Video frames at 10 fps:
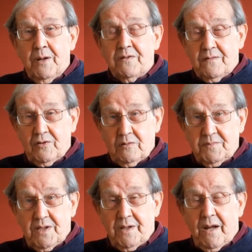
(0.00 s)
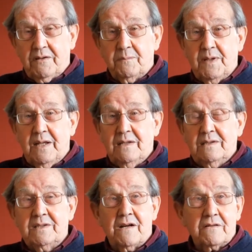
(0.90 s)
both of whom turned out to be
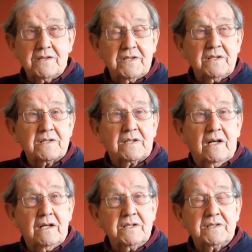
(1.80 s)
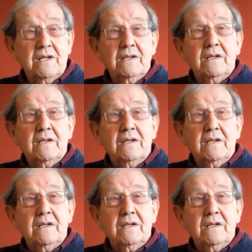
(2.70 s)
terrorists in disguise.